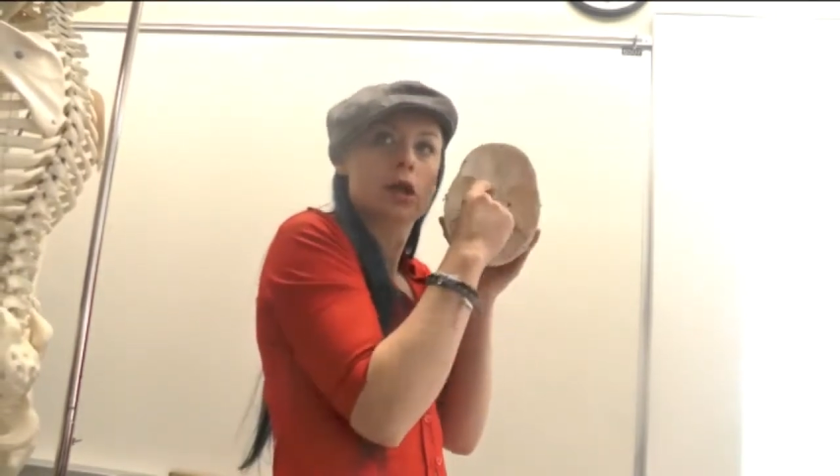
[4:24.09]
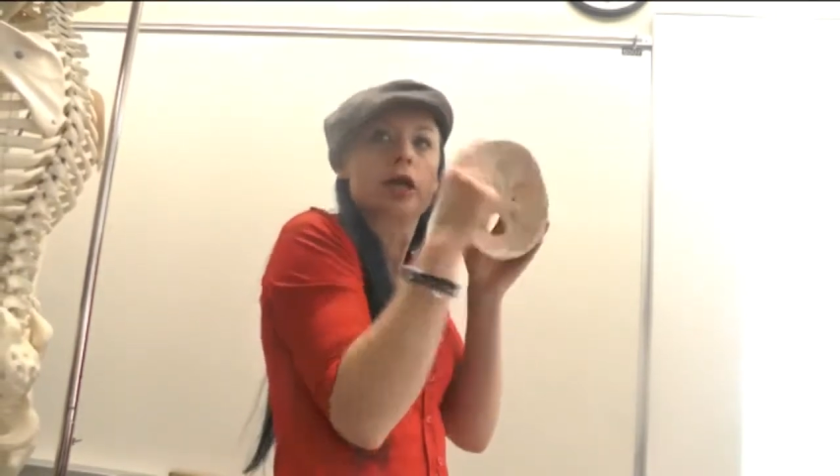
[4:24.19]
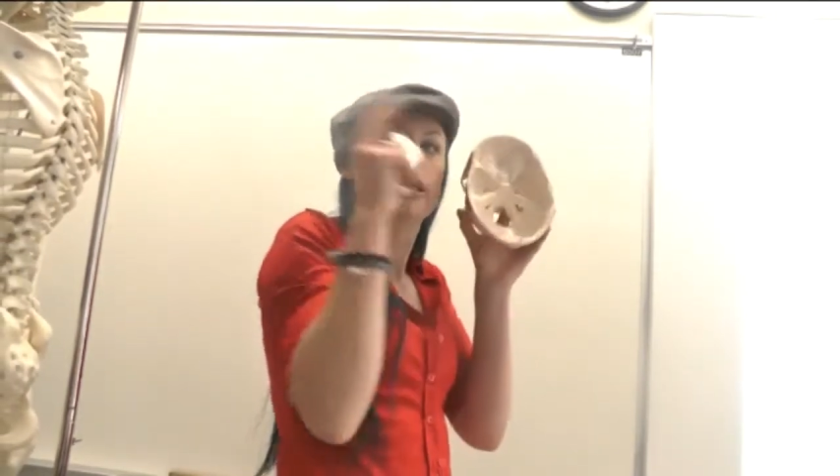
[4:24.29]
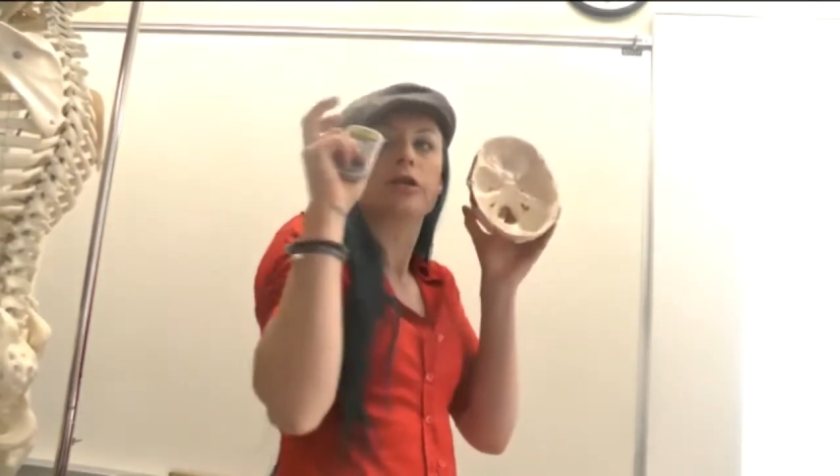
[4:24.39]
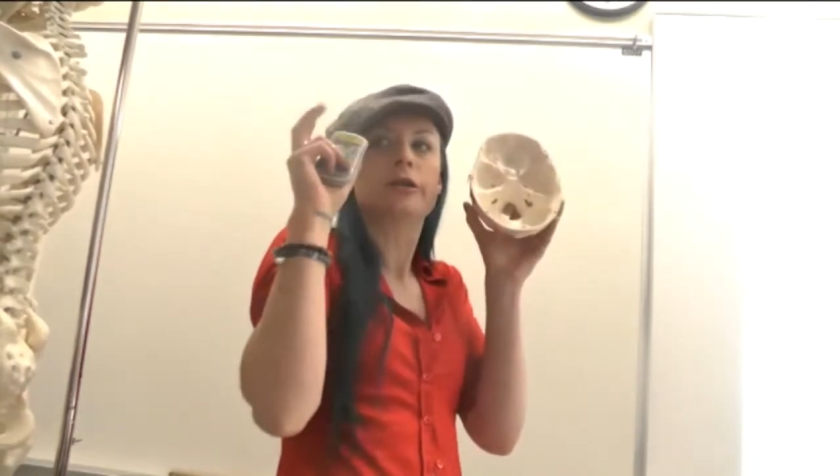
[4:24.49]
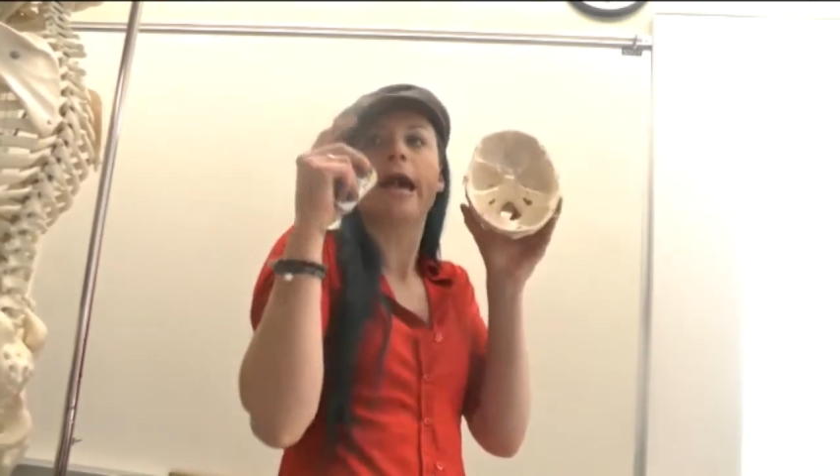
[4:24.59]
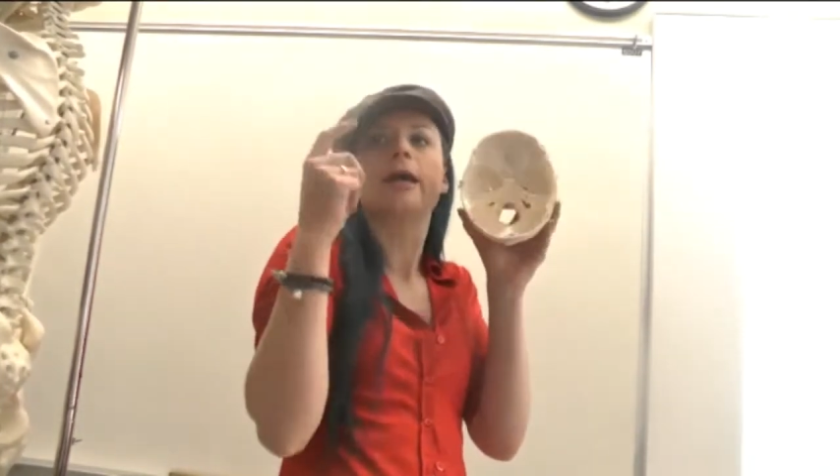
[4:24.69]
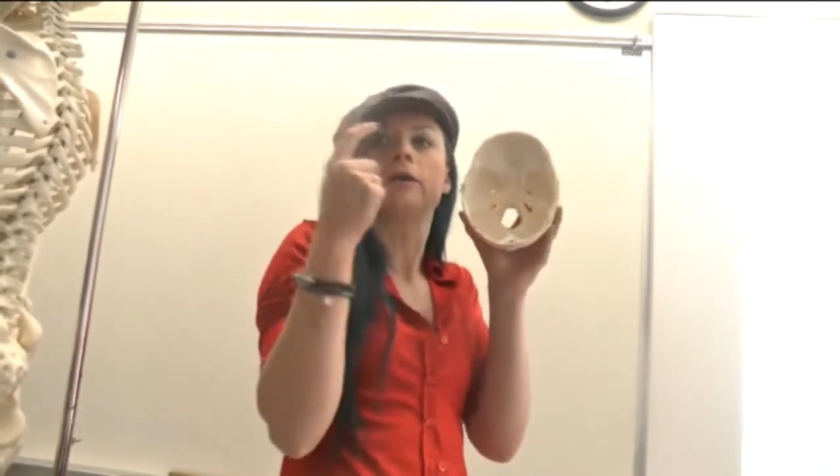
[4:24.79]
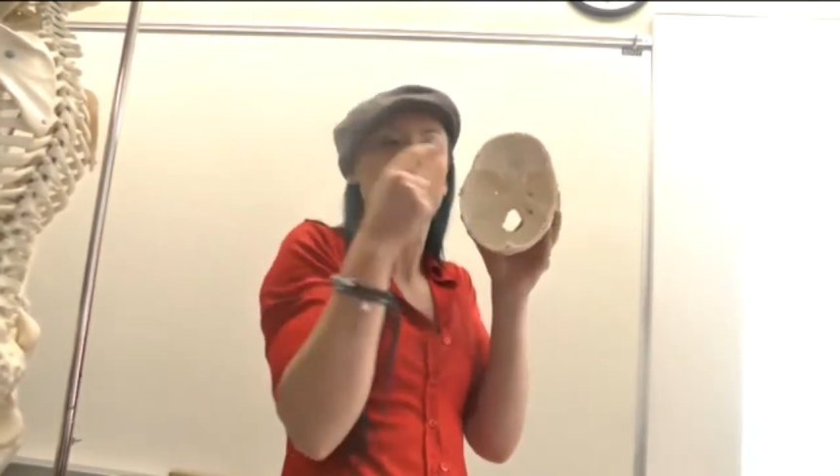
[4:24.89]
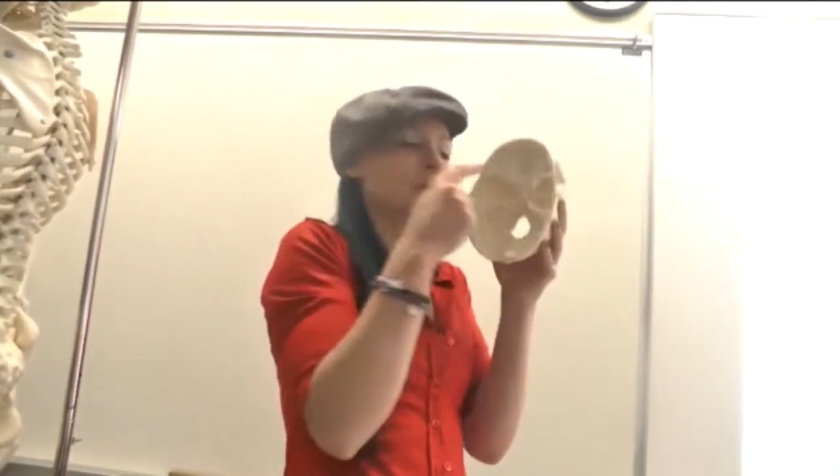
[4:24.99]
Turkish
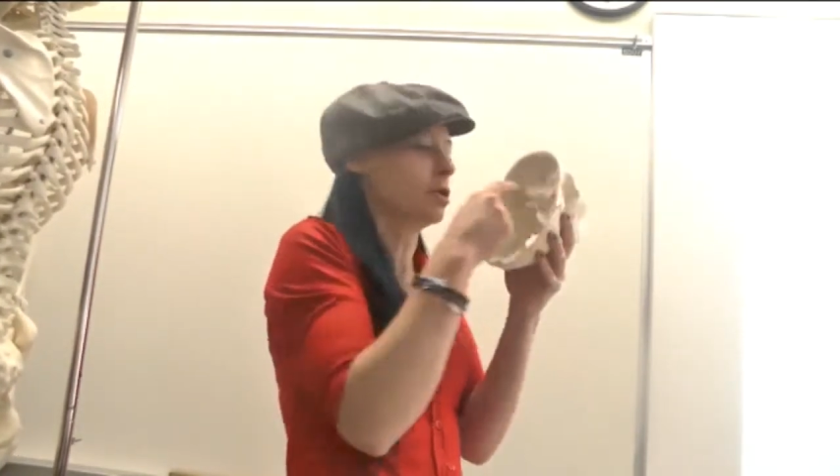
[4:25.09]
saddle,